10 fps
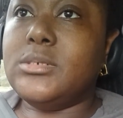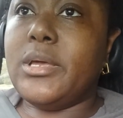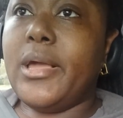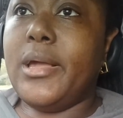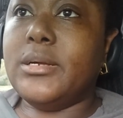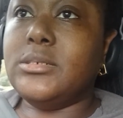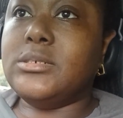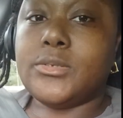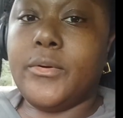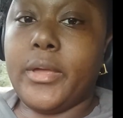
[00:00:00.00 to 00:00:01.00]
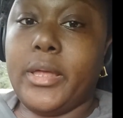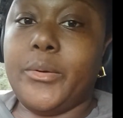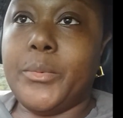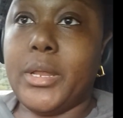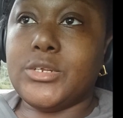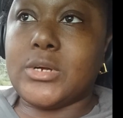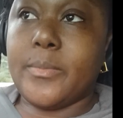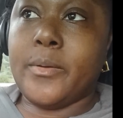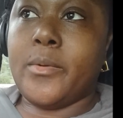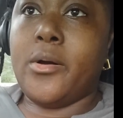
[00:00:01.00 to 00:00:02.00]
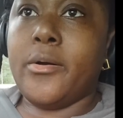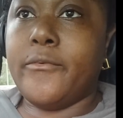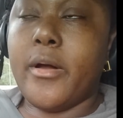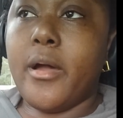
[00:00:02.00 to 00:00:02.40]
and I'm gonna get it when I drop him off